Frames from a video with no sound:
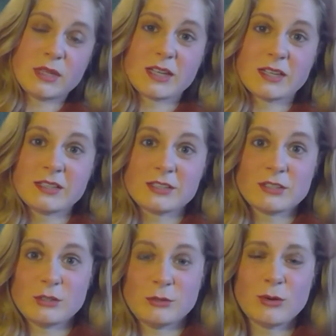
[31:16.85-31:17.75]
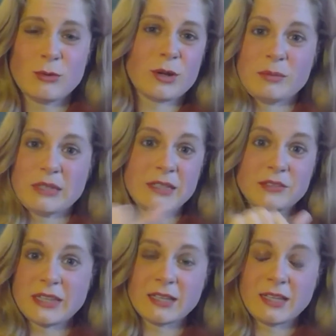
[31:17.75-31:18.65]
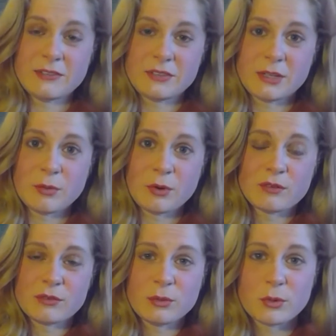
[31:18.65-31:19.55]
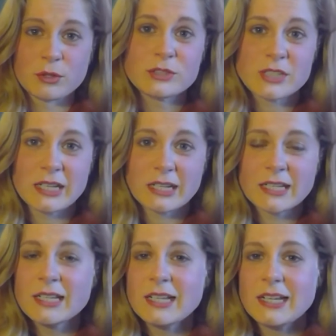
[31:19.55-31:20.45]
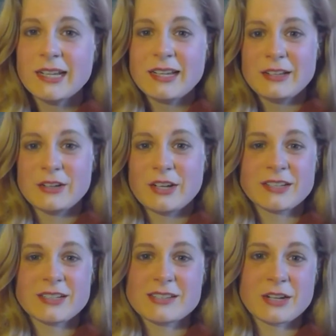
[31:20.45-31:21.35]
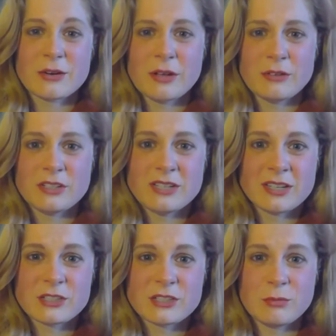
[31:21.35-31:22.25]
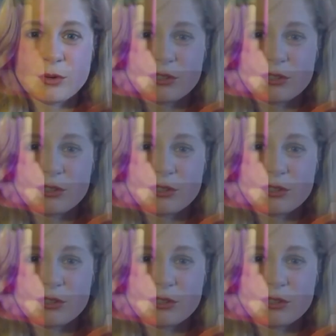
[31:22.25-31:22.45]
because you don't want to be living that life anymore if the world's ending, you're not going to stick around to dust